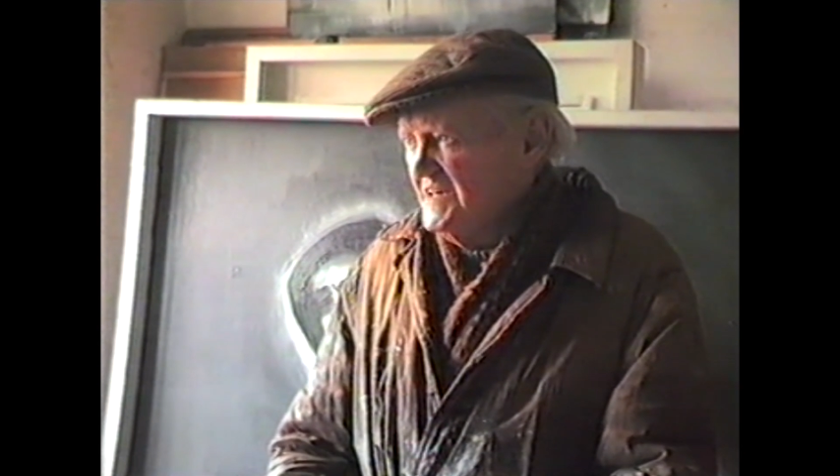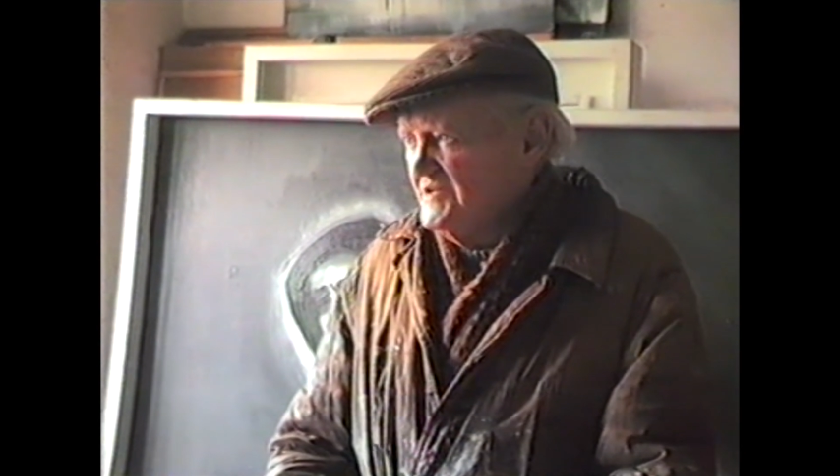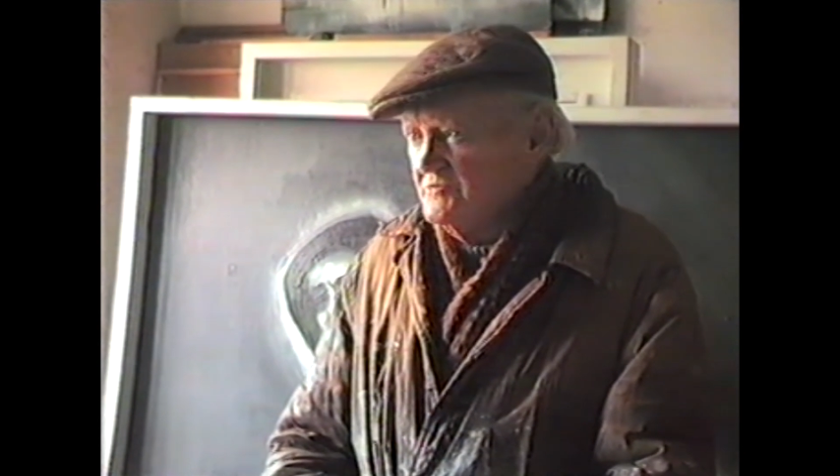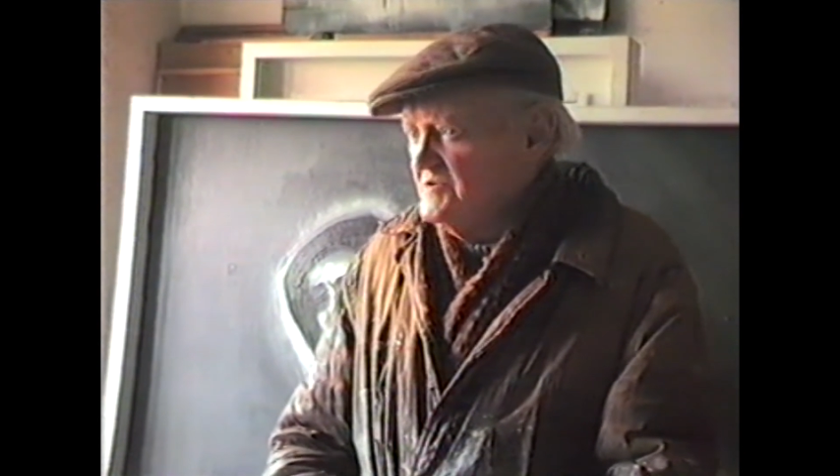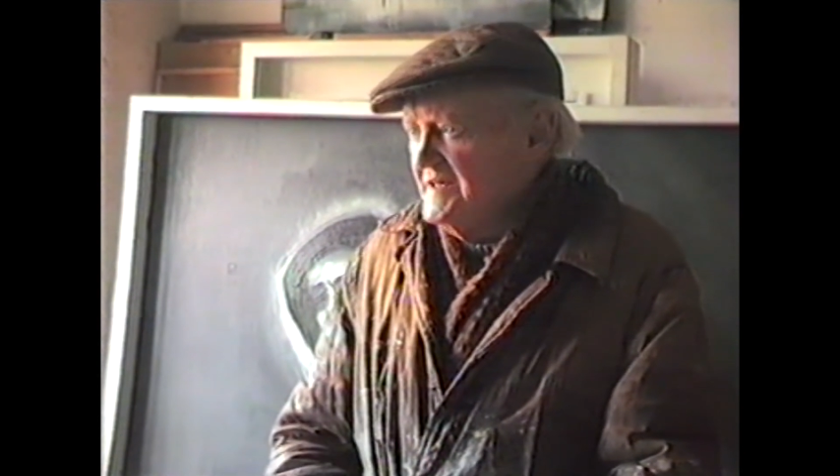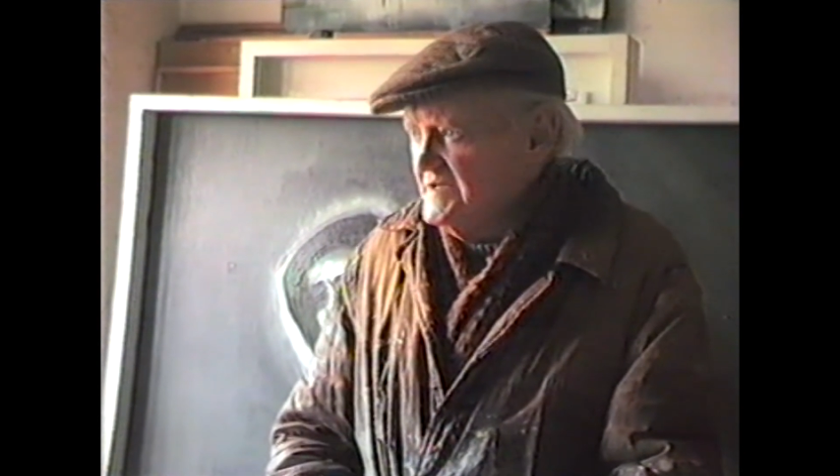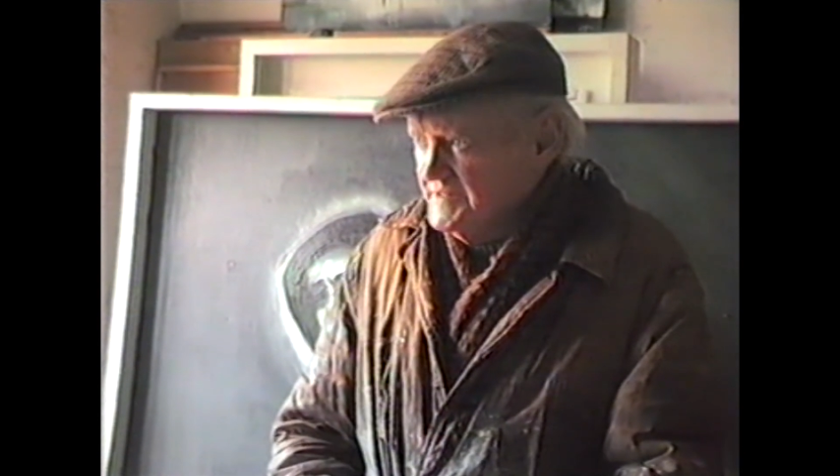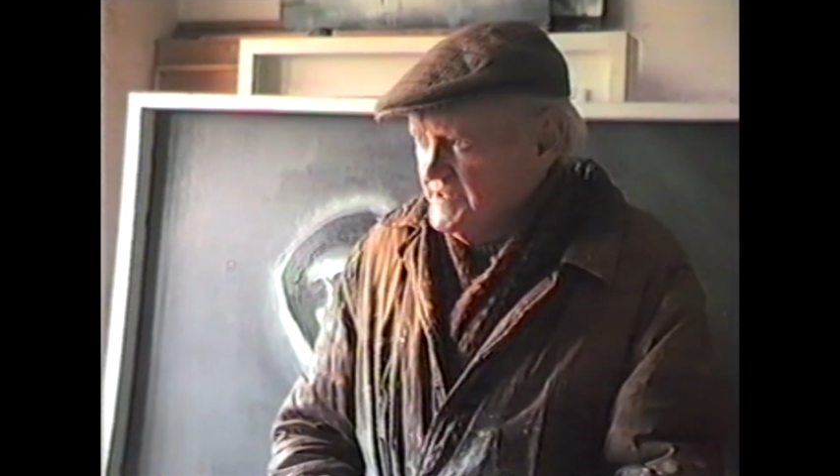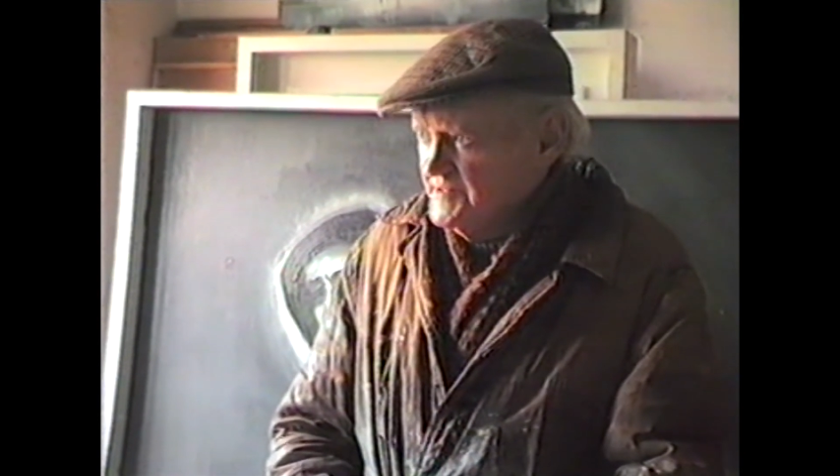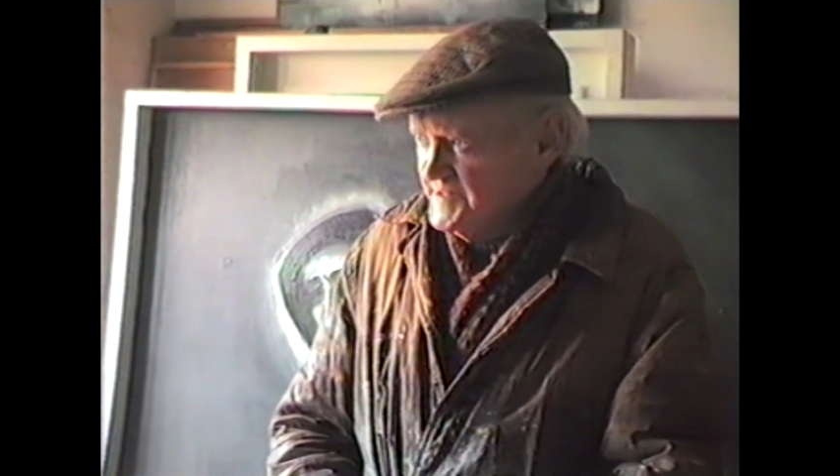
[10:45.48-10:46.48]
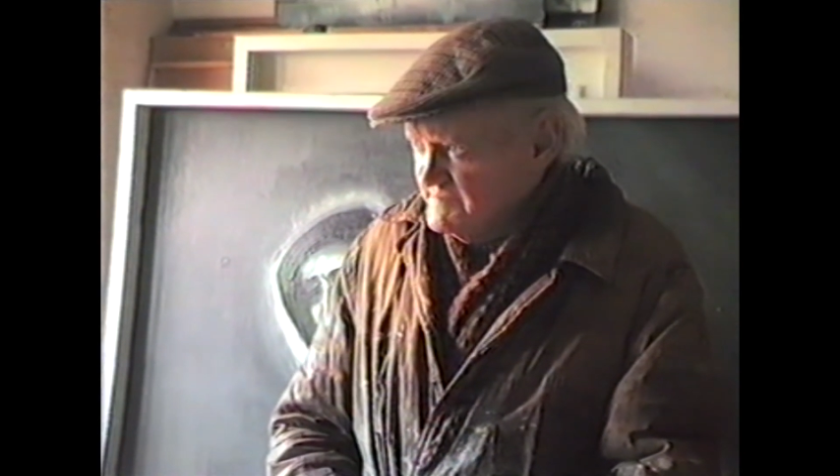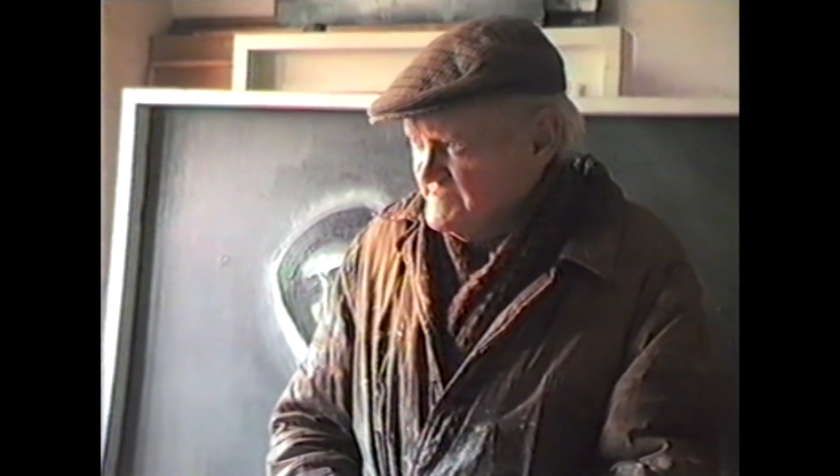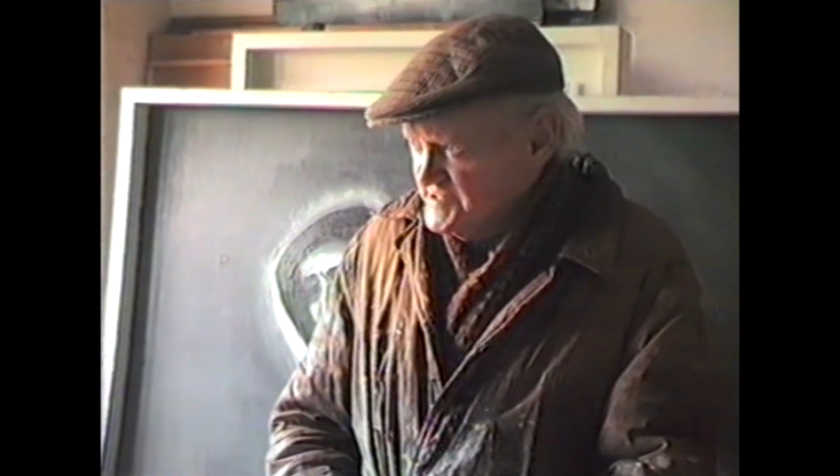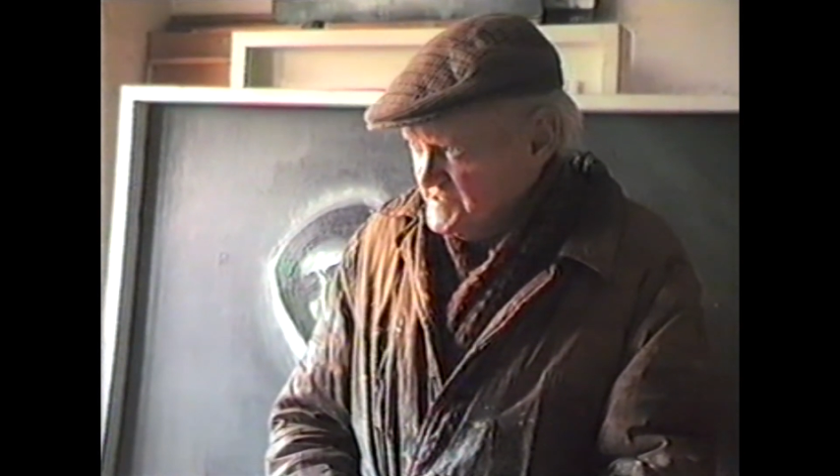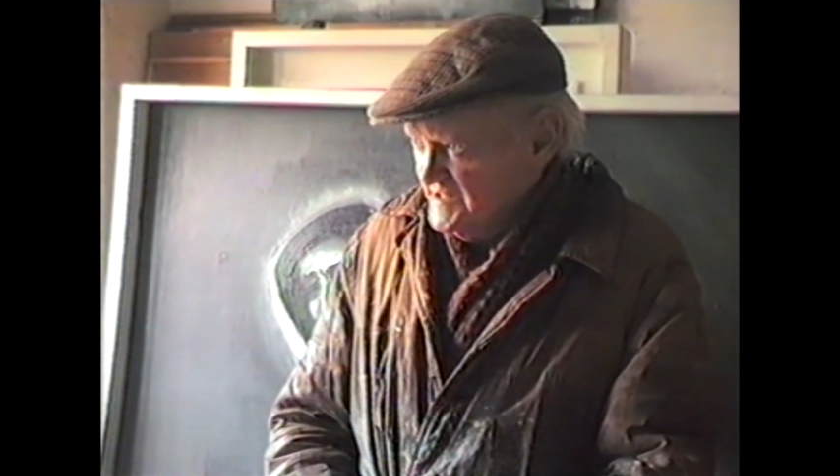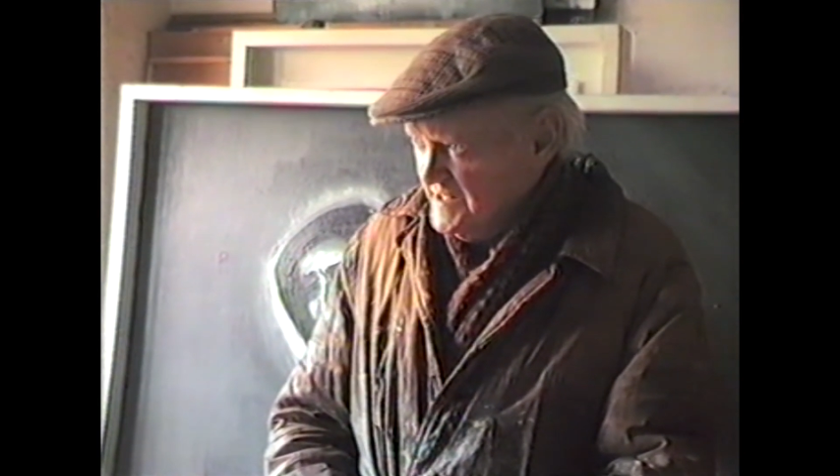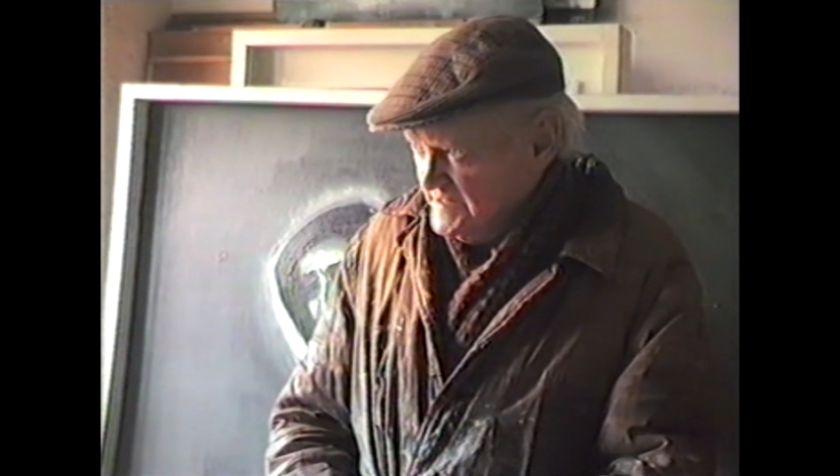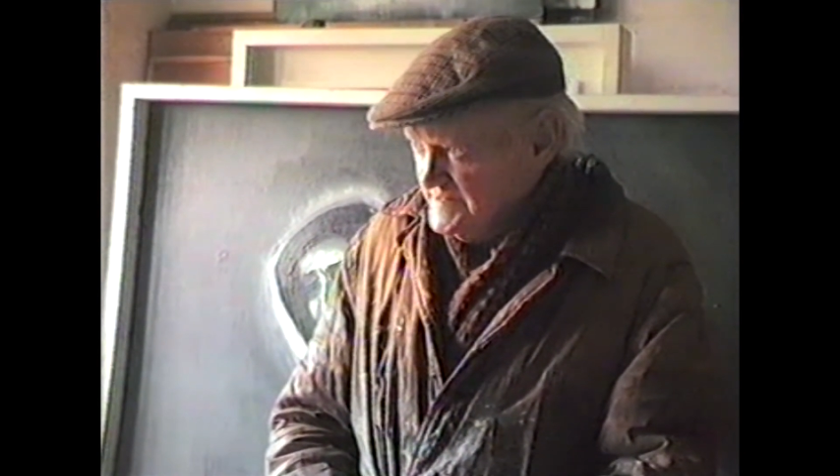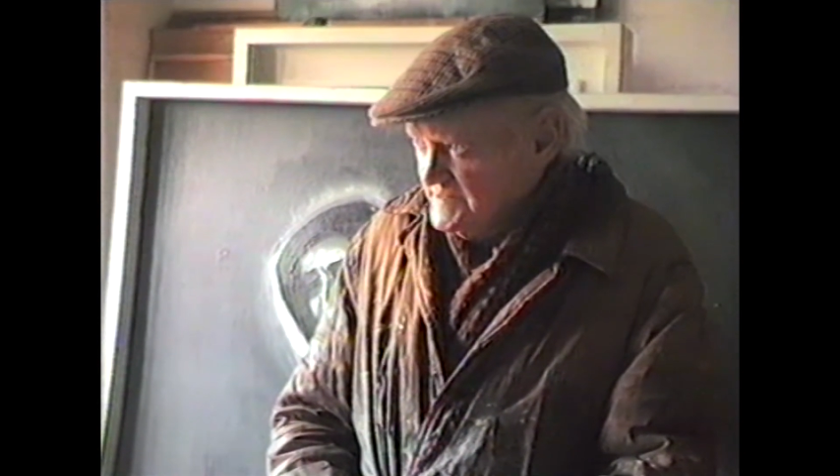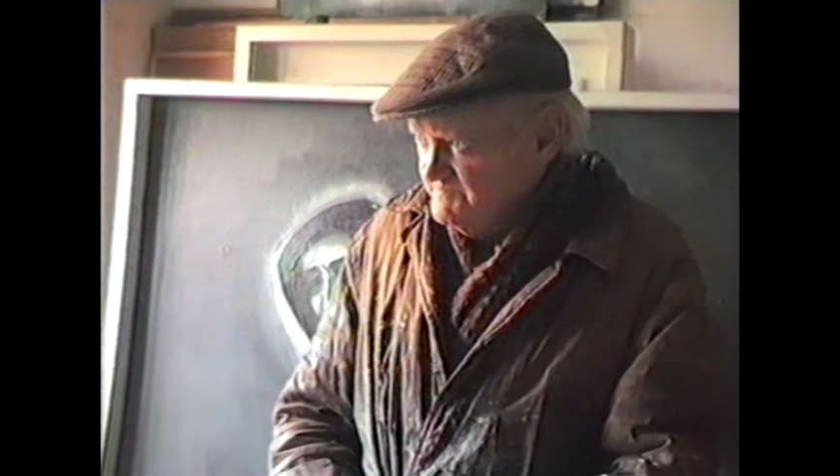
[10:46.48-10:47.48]
I don't like artificial
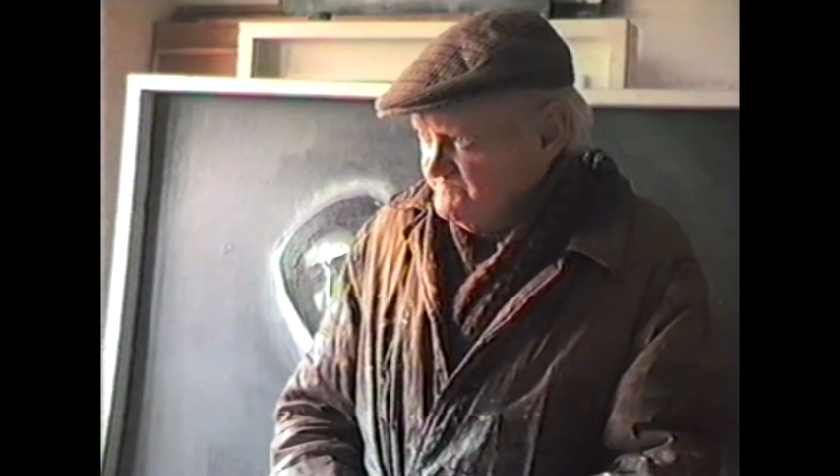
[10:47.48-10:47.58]
light.